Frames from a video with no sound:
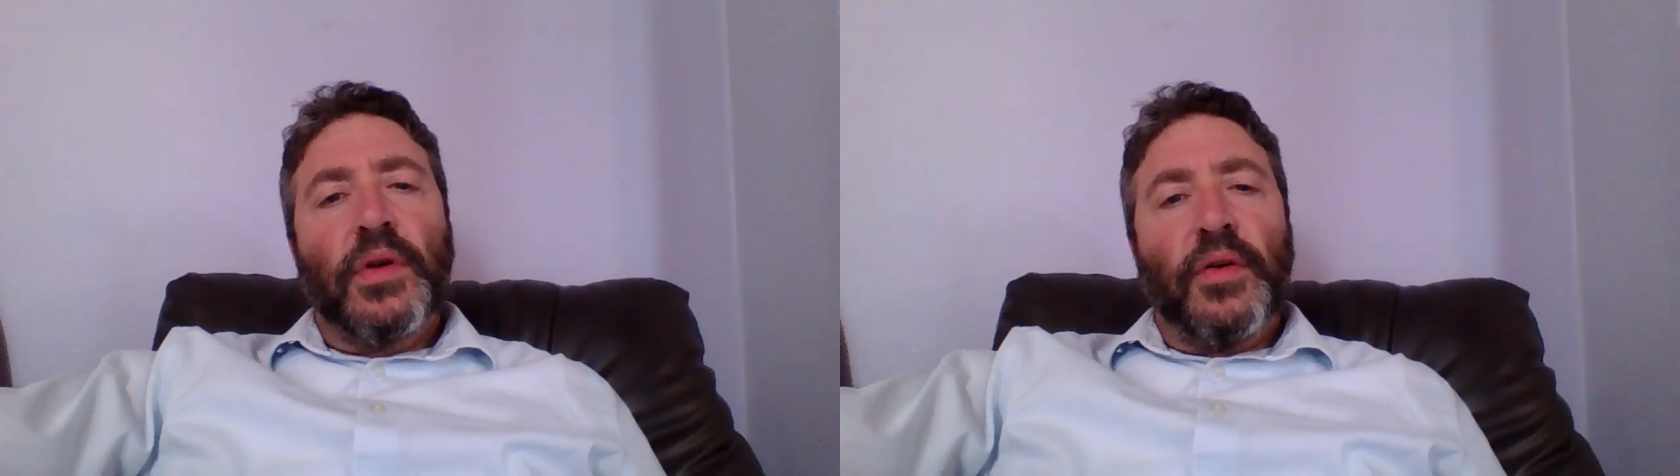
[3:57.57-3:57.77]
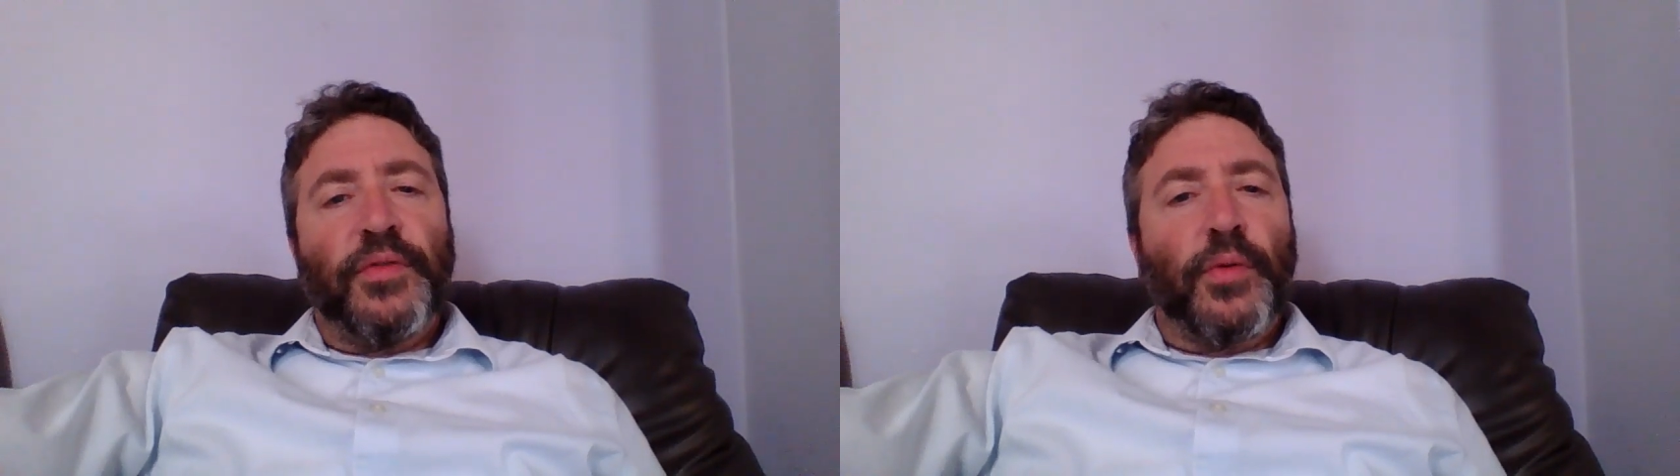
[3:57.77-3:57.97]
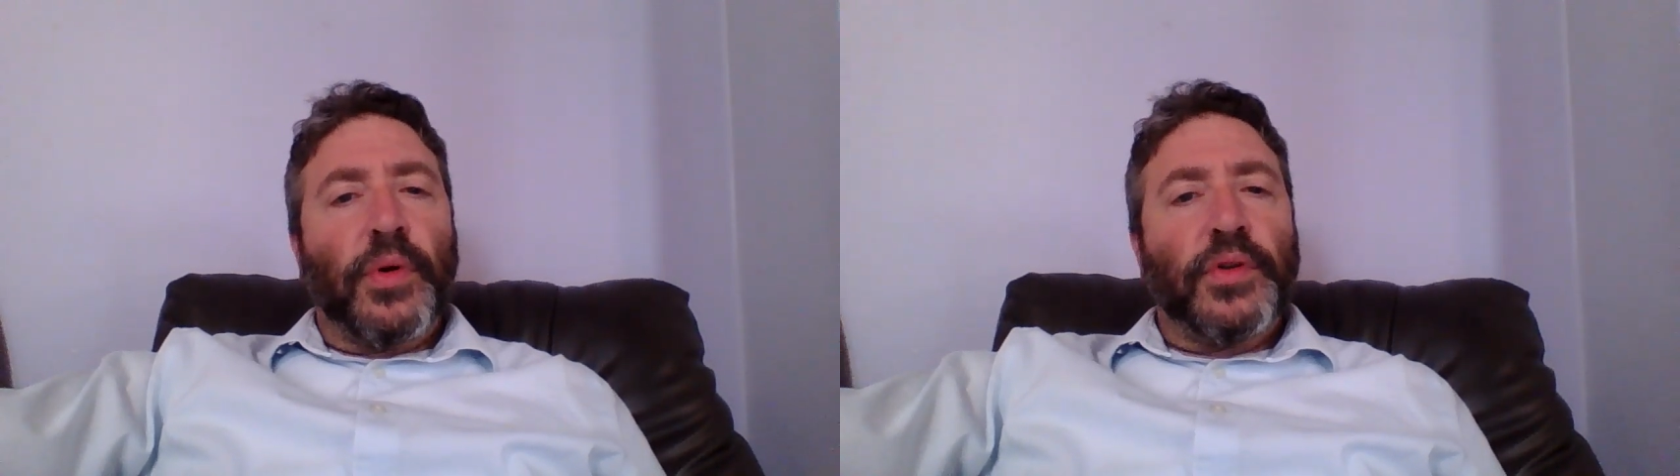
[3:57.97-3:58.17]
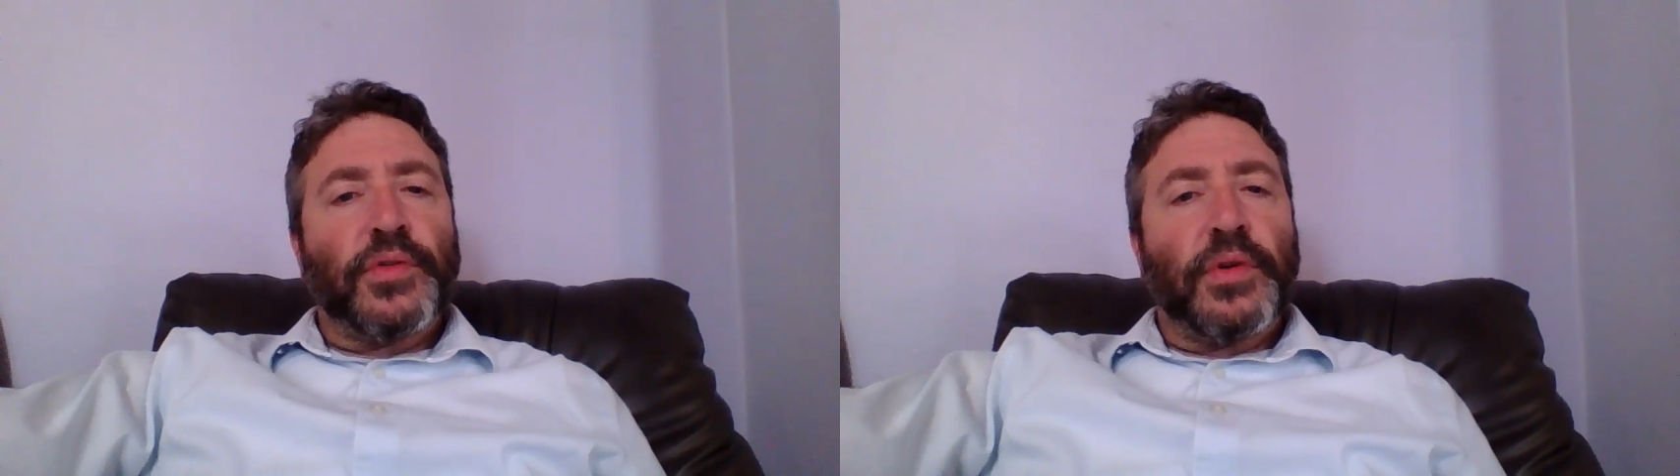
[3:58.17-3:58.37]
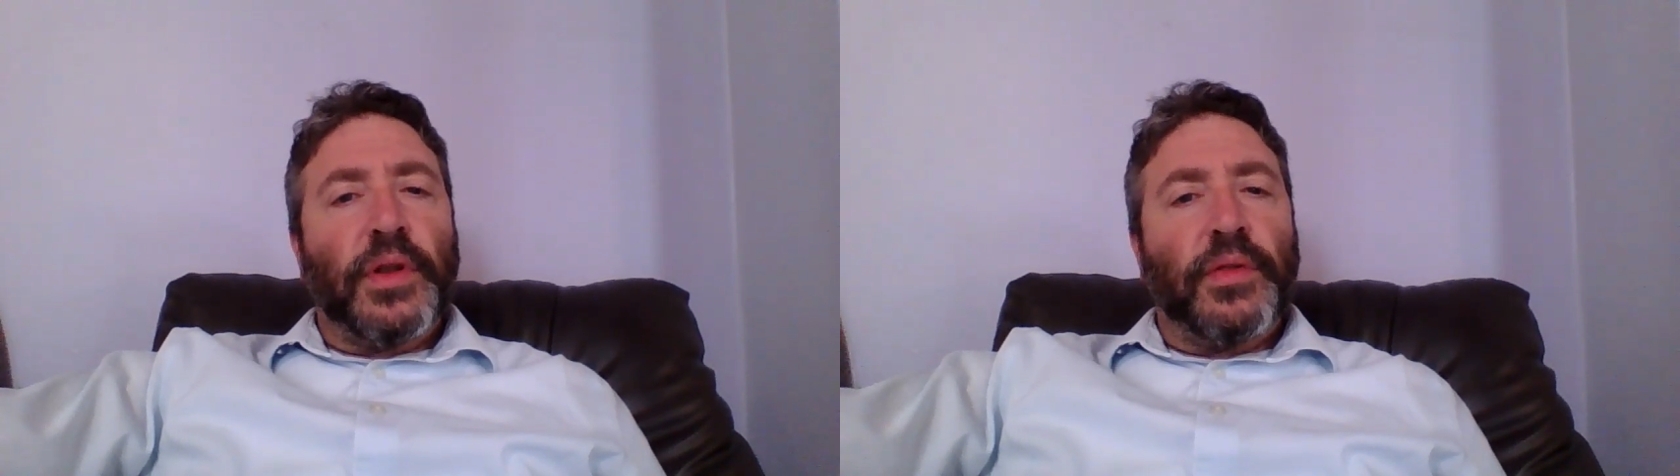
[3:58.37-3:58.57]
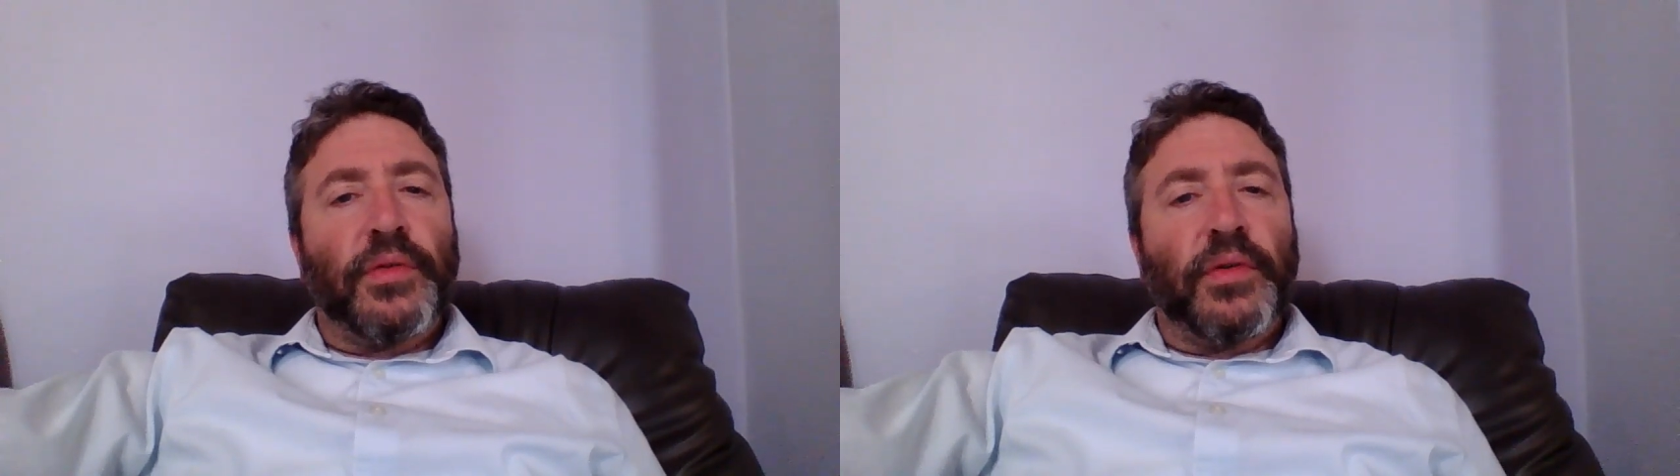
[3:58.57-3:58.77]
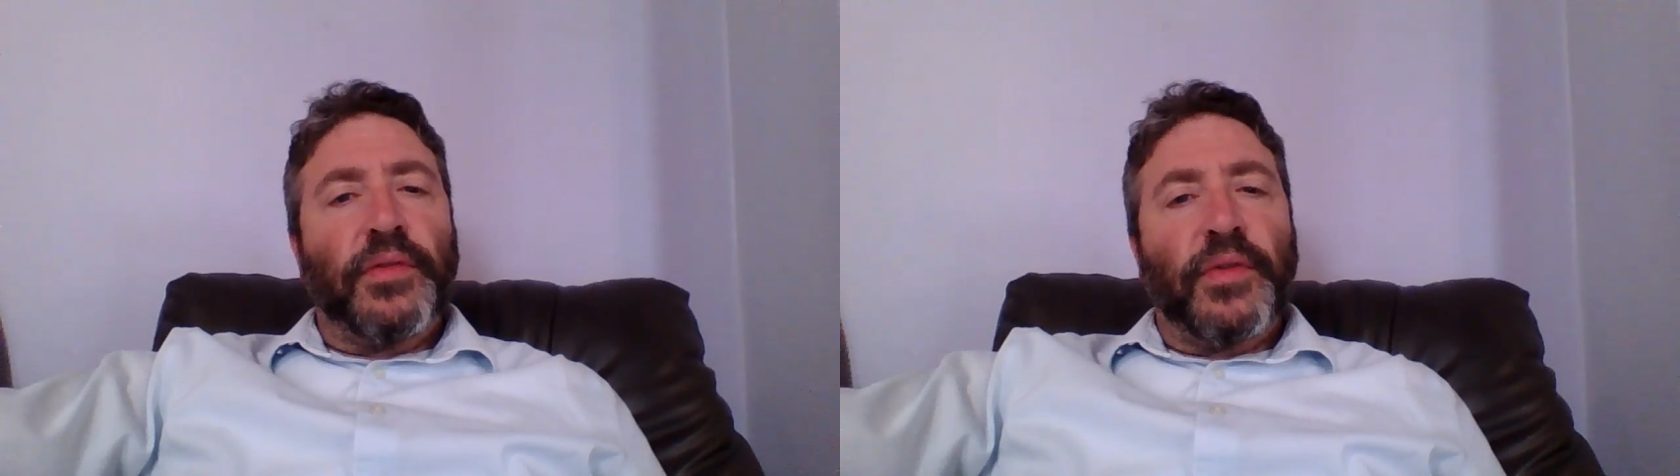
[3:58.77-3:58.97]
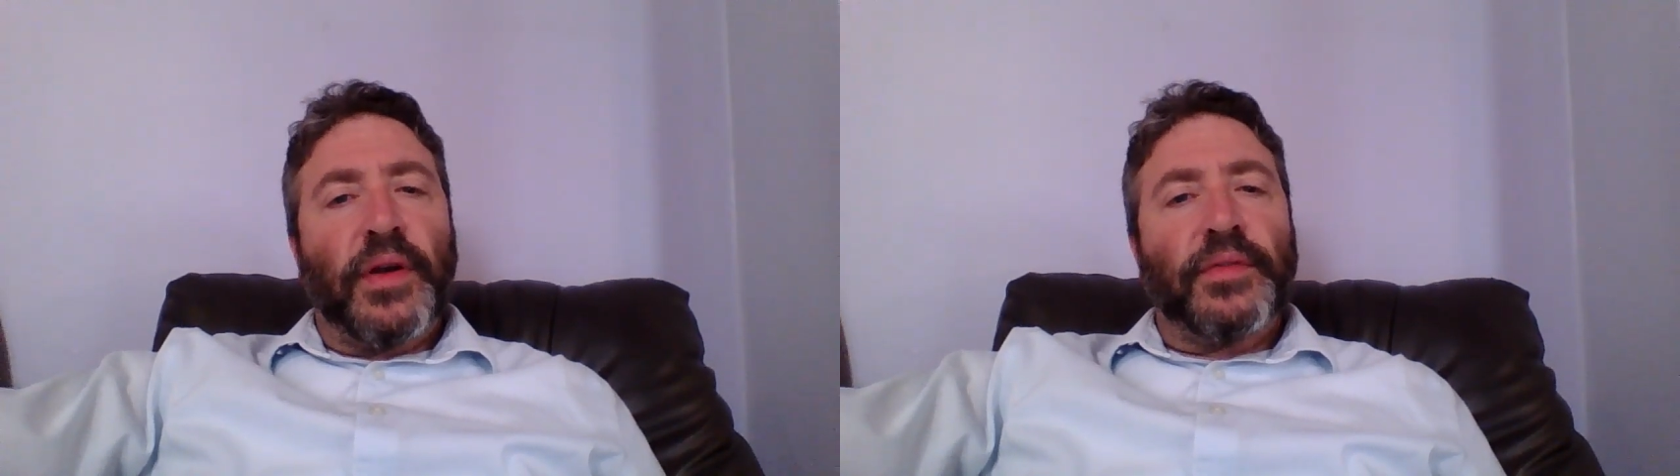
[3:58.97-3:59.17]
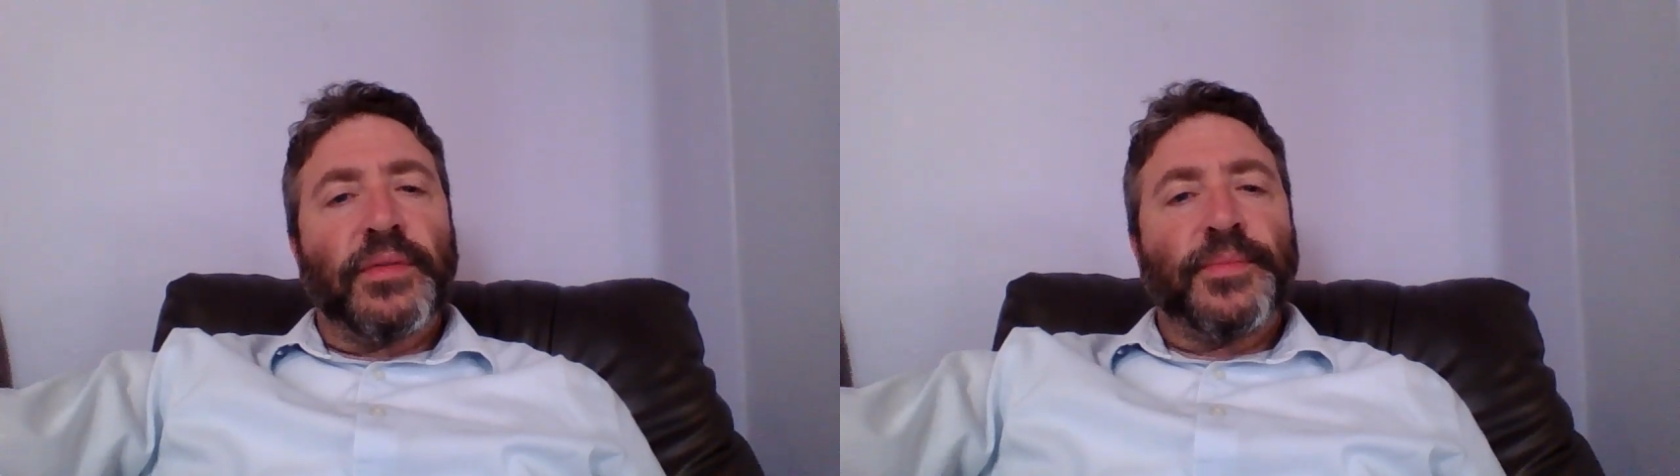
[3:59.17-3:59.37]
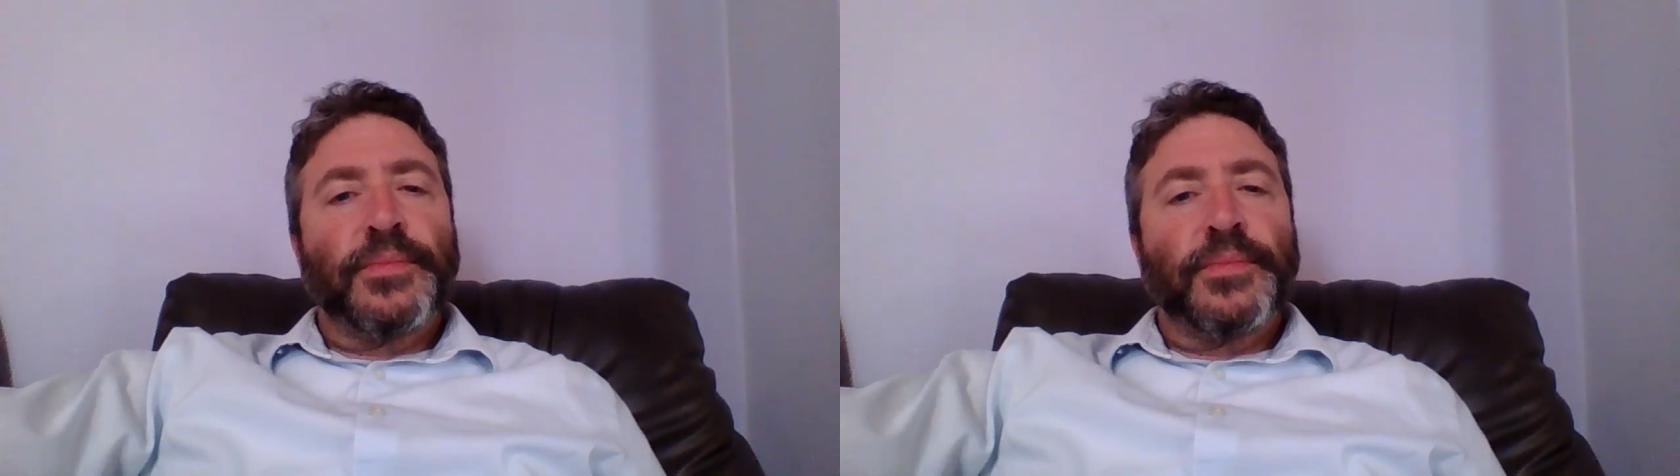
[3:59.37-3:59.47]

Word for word: of 435.